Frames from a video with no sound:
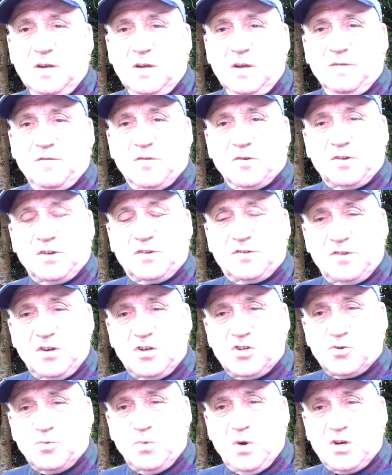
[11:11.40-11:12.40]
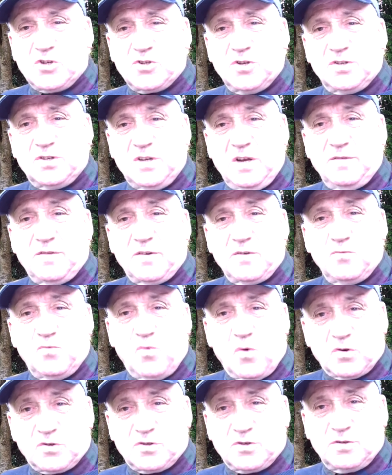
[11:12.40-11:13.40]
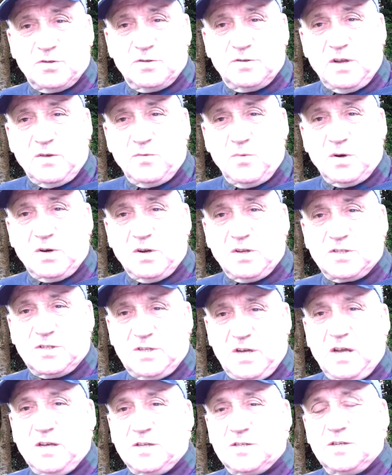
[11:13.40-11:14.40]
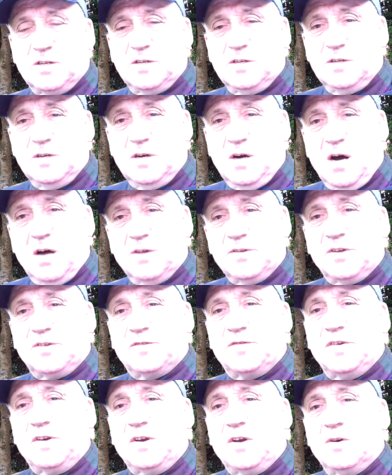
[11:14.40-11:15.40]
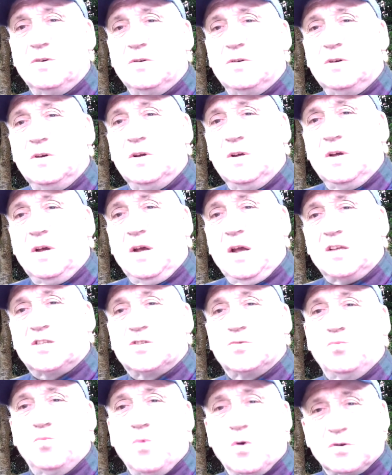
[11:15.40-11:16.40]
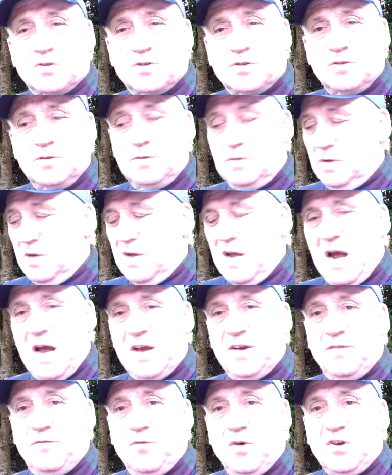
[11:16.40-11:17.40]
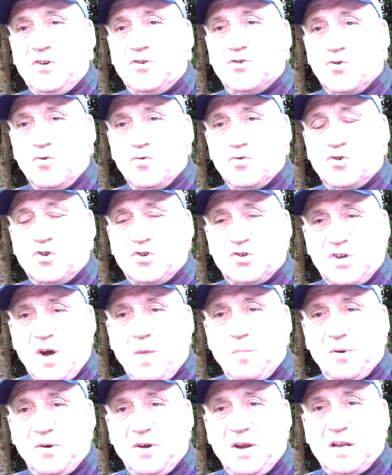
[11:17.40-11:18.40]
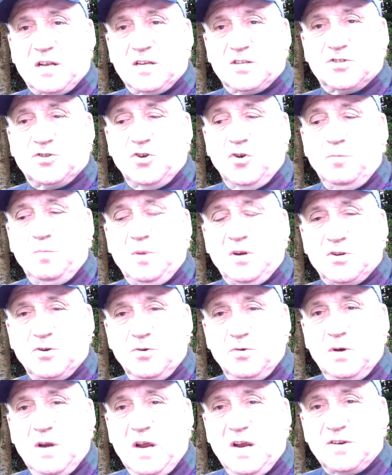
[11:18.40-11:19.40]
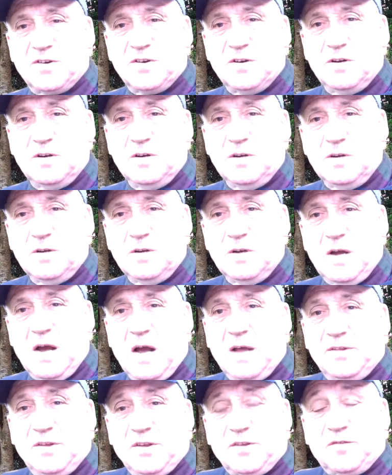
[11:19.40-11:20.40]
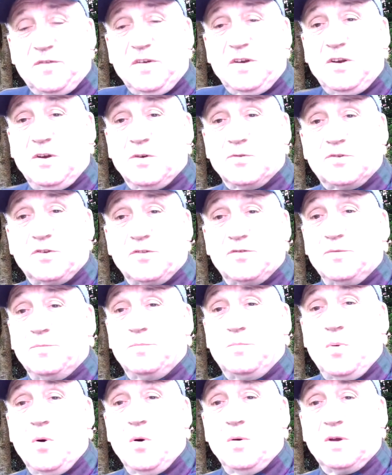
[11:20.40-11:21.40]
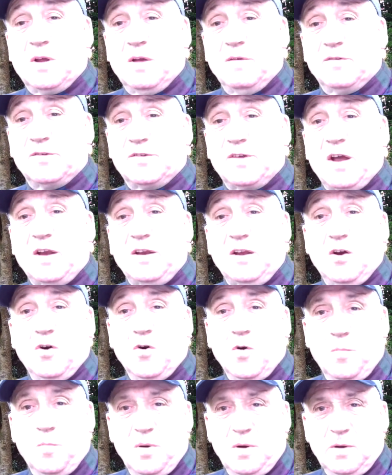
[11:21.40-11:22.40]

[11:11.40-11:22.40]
For the situation is even worse than what it says on this video. It's worse, and if we don't stop it, it'll soon be too late. And this video doesn't give us any hope.